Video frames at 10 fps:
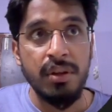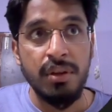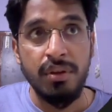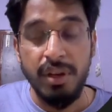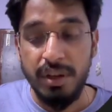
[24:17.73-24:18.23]

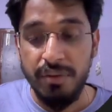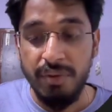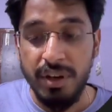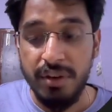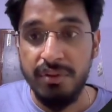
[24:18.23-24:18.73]
Okay,
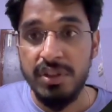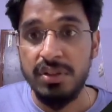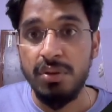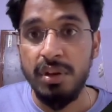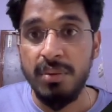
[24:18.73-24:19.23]
and which is
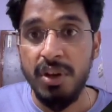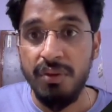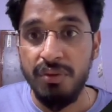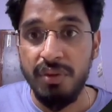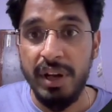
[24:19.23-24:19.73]
going to be
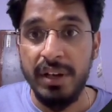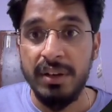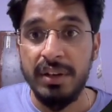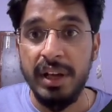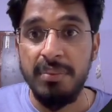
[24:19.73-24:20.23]
of like
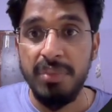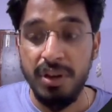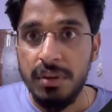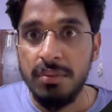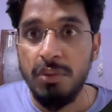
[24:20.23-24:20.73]
type
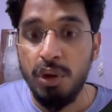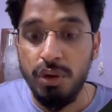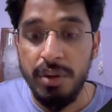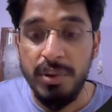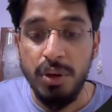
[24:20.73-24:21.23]

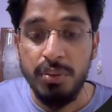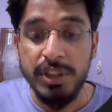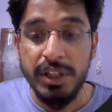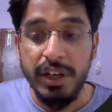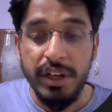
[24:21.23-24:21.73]
MongoDB
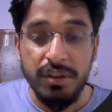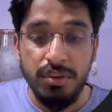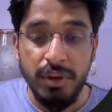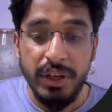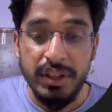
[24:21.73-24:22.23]
object ID.
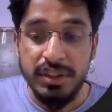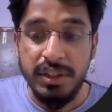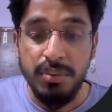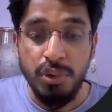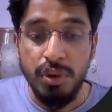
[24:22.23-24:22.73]
So I can
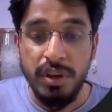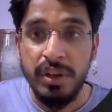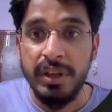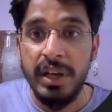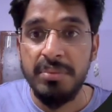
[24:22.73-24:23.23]
just import
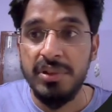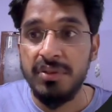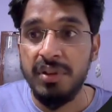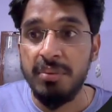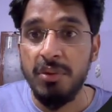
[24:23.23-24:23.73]
types
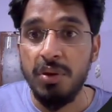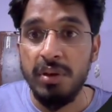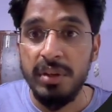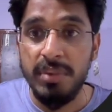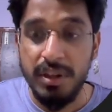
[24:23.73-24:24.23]
from
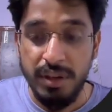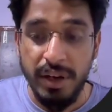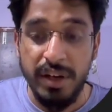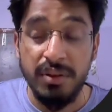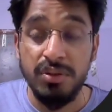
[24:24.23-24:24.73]
MongoDB
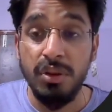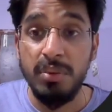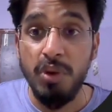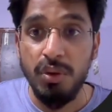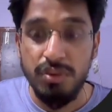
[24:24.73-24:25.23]

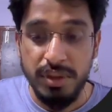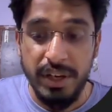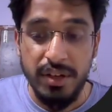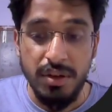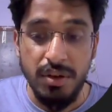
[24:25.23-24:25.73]
and mongoose
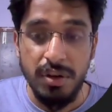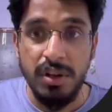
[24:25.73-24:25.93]
and dot